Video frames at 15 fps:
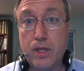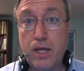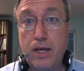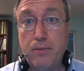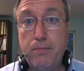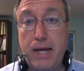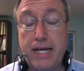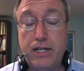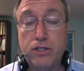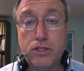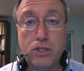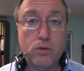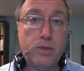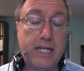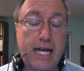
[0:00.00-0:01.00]
and making
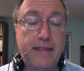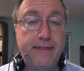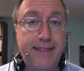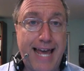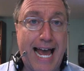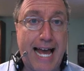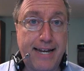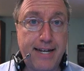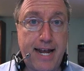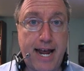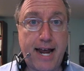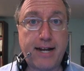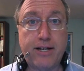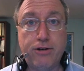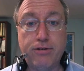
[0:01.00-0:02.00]
sure we get that
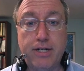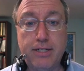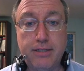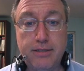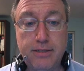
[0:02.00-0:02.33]
accurate.